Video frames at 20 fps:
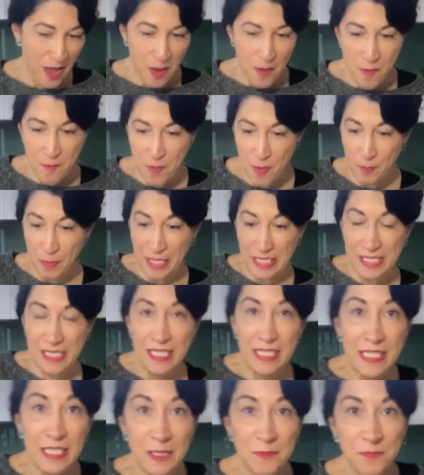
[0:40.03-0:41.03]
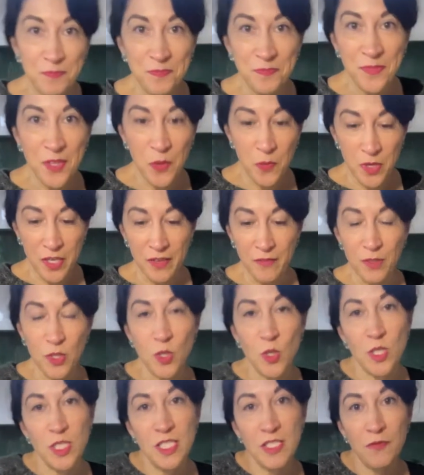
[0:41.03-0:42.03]
But basically, we have
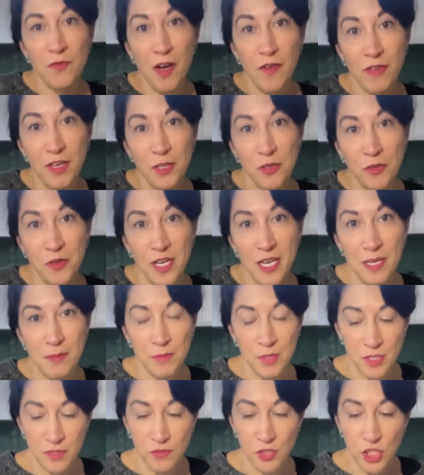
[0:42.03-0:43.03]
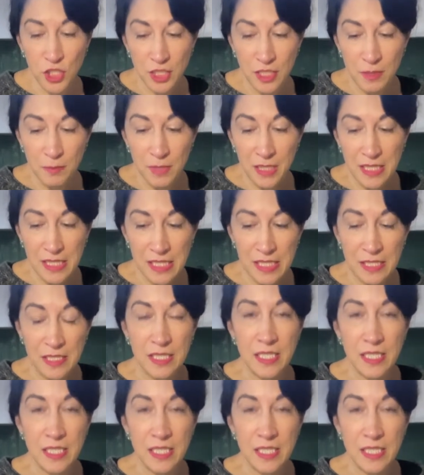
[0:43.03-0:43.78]
got 500 grams of chicken mince.